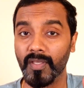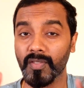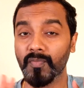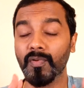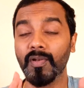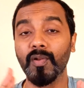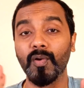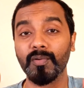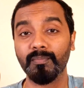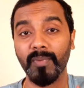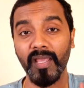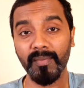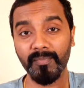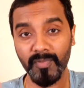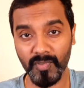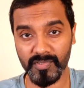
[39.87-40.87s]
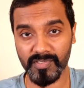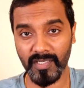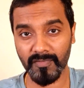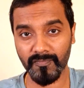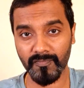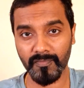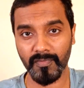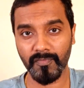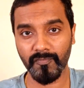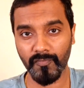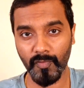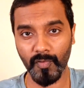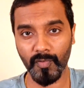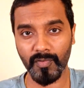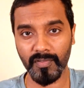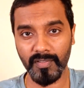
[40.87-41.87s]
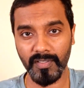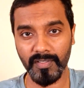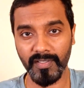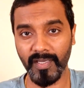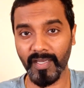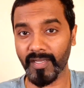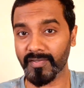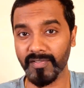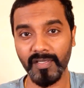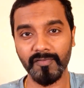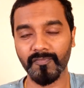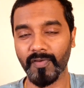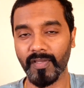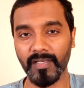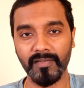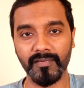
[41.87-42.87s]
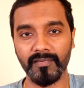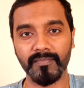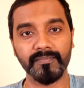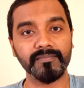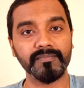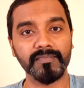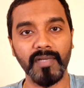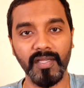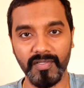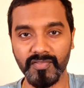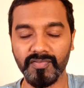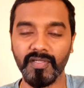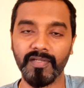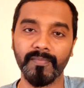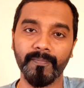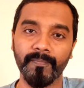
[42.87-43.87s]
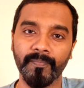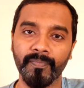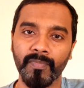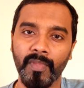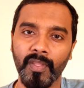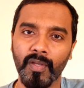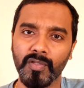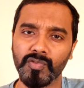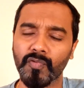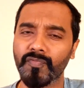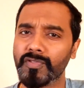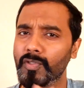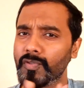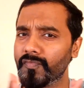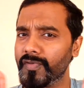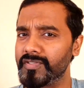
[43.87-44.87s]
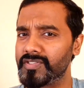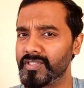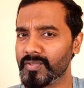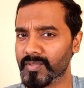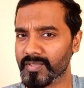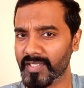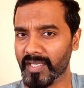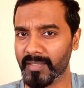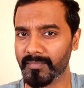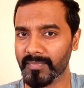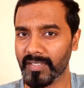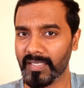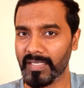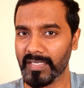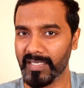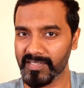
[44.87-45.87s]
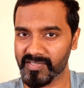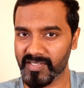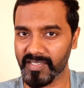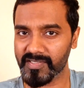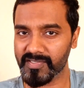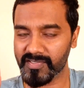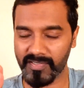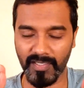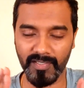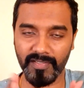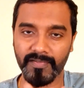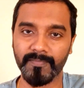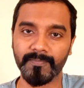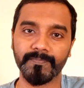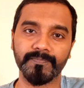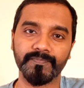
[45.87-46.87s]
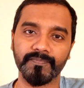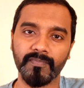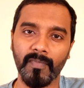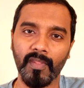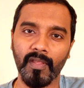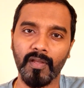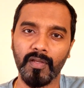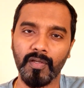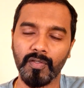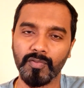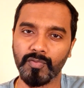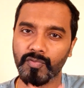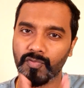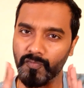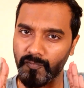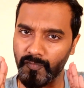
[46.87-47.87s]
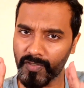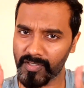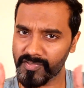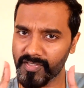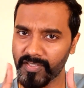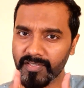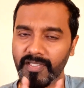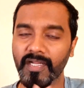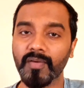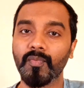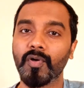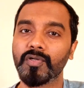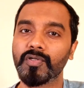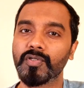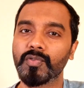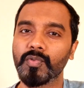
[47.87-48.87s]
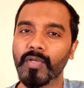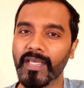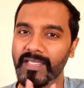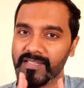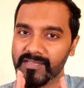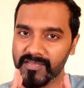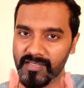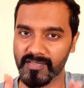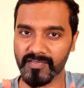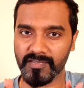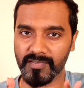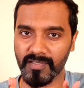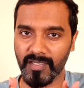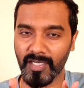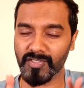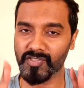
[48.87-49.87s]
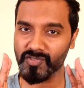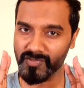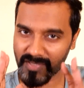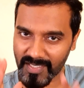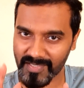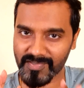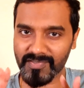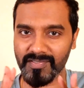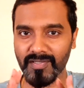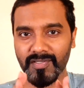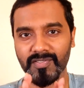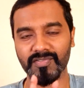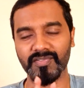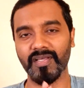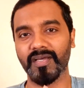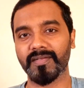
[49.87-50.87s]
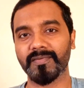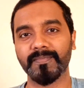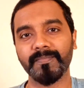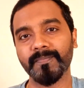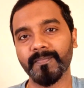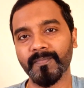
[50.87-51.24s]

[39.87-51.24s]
you will not blame yourself for the entire failure. Understand? So without wasting your time, let's get started. So the first thing that I wanted to insist and stress is that